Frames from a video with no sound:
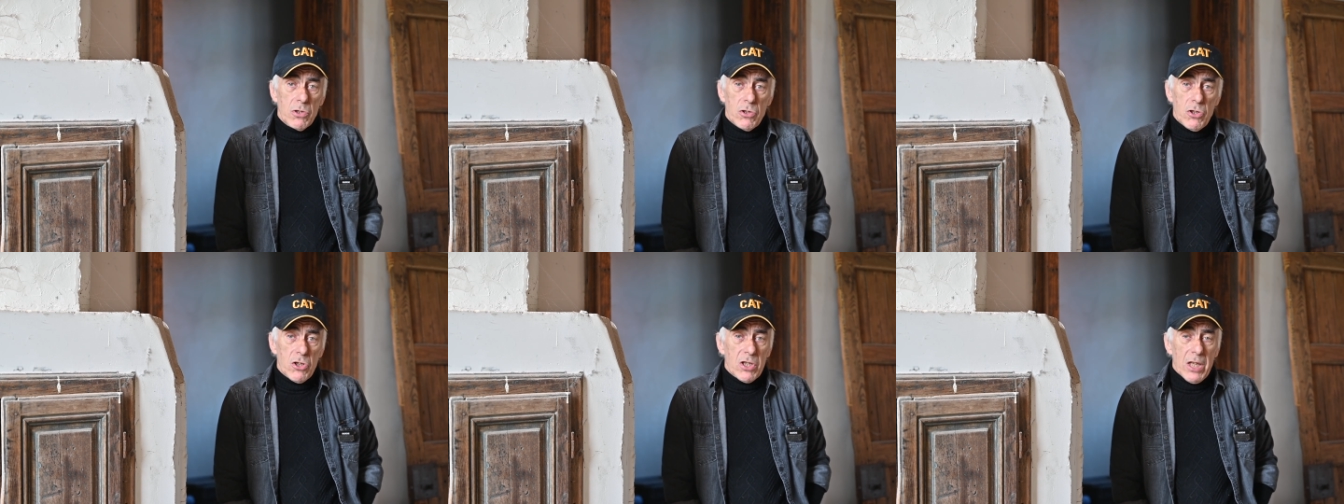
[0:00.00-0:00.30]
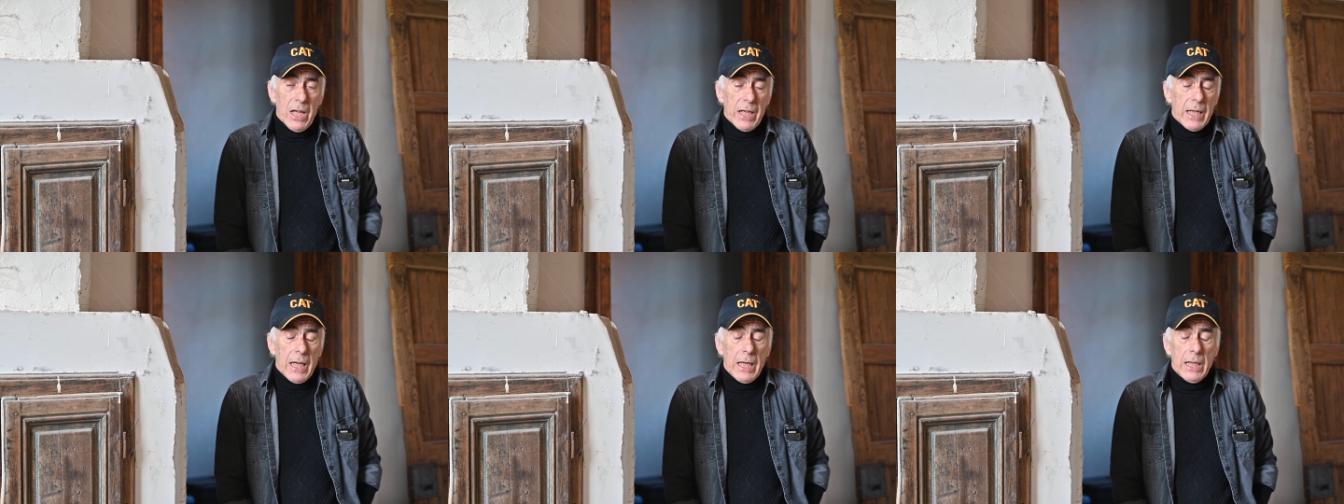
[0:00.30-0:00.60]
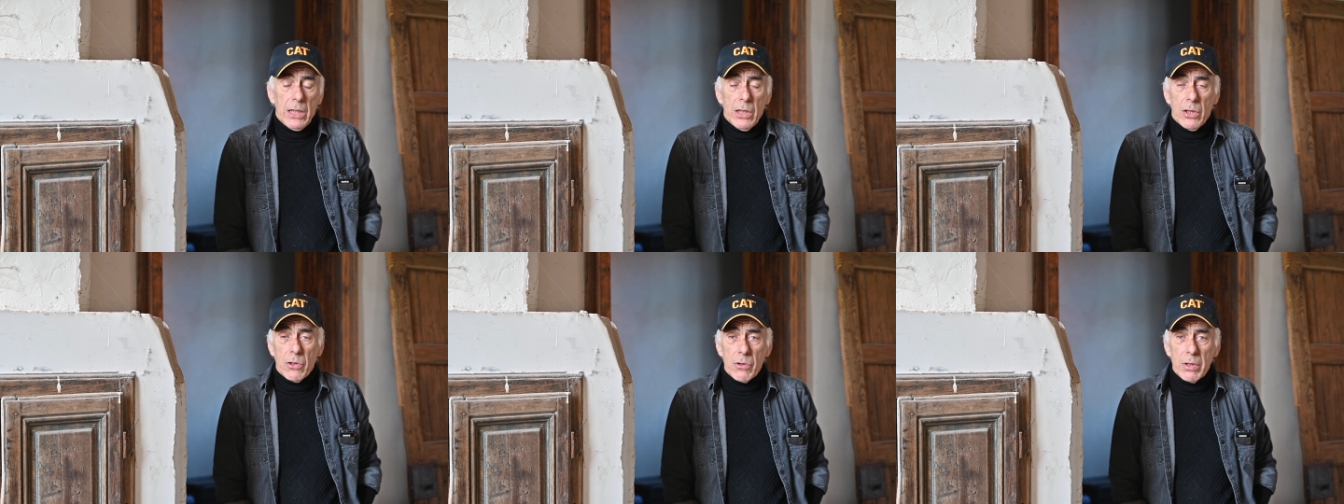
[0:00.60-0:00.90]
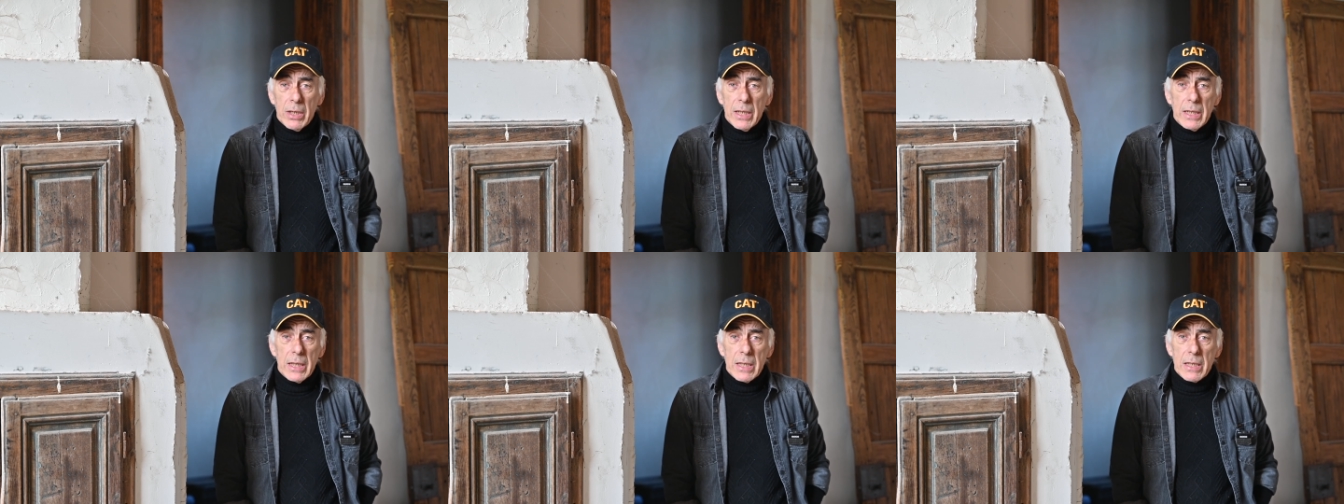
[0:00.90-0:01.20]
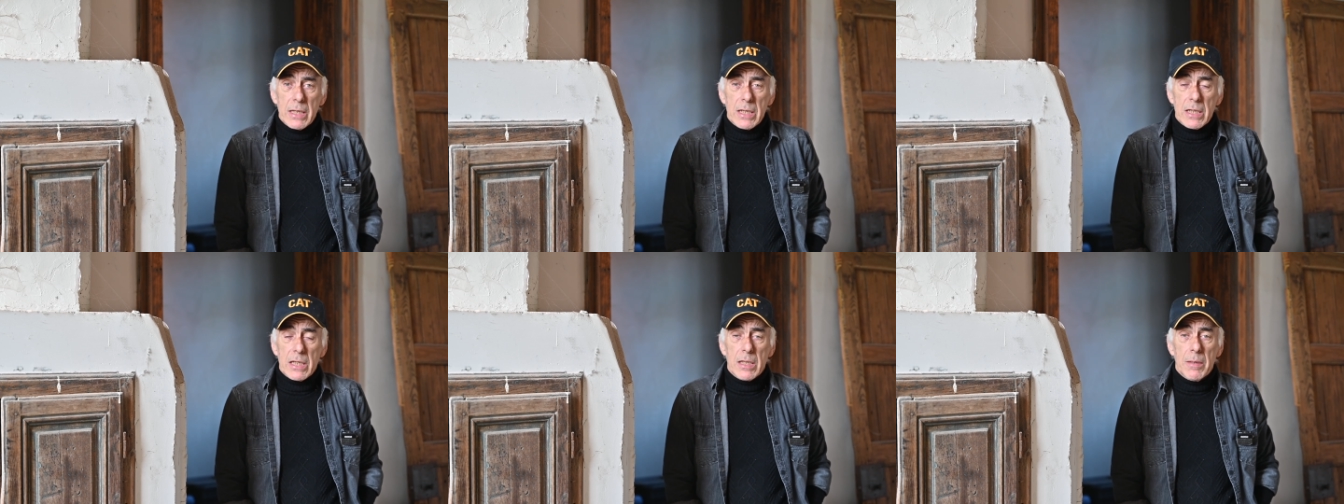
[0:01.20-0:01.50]
just like any other heating
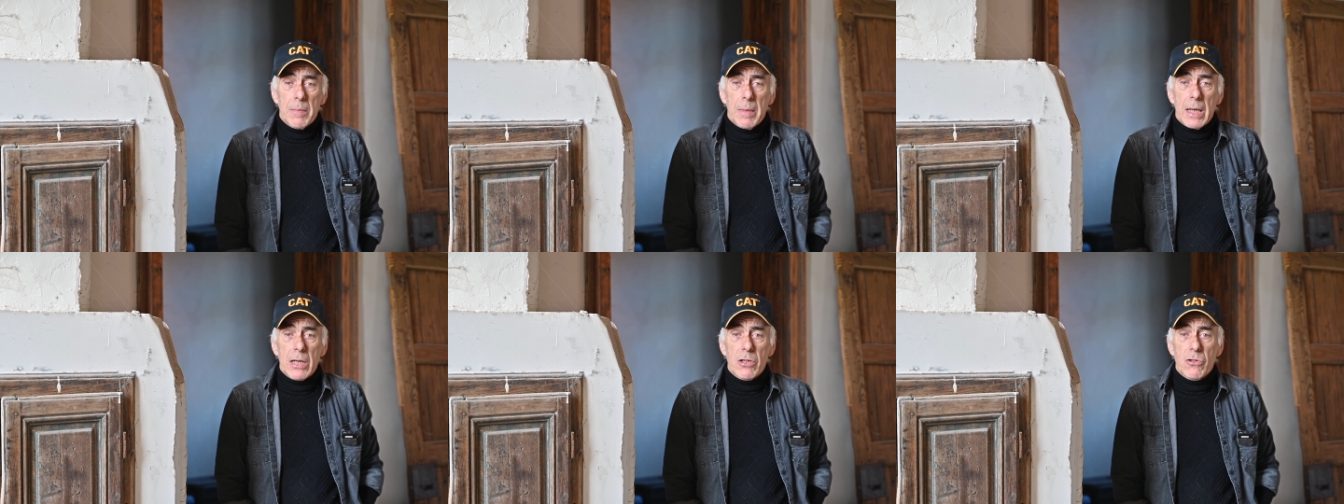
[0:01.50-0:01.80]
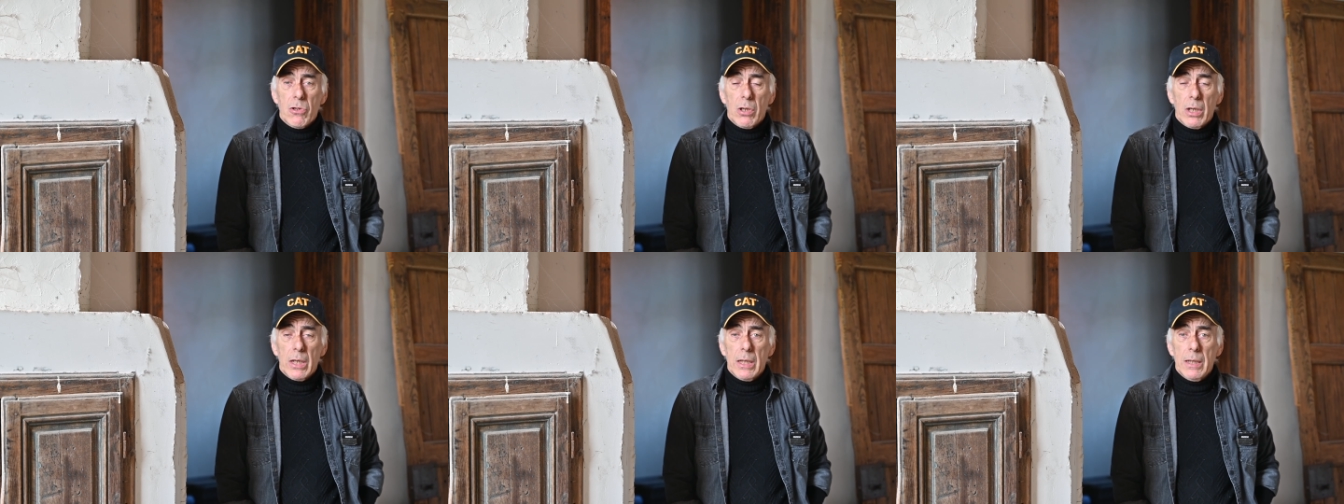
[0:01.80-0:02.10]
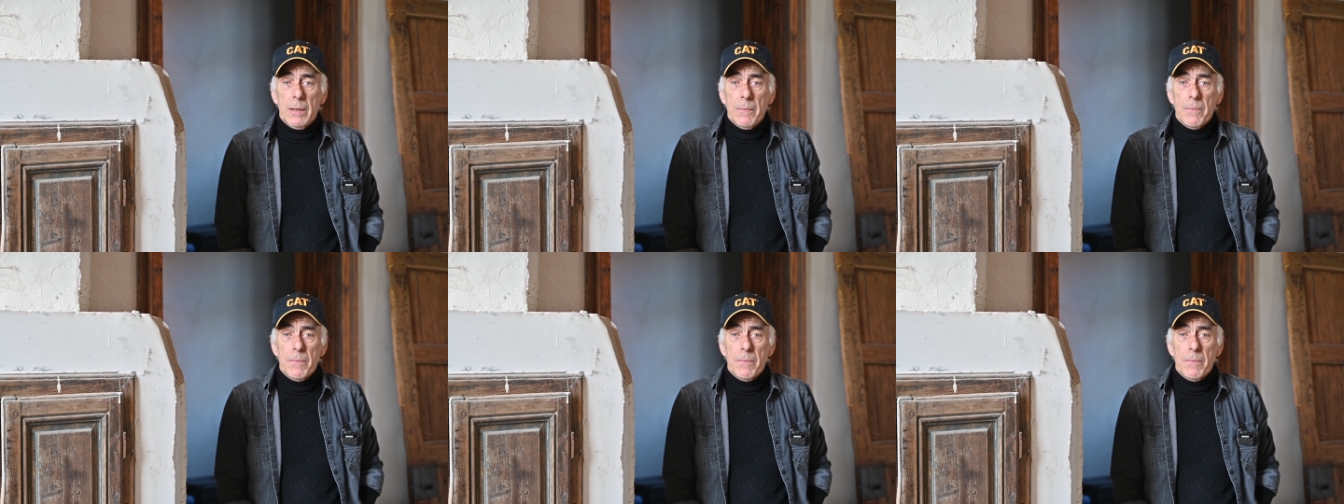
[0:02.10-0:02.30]
system, actually.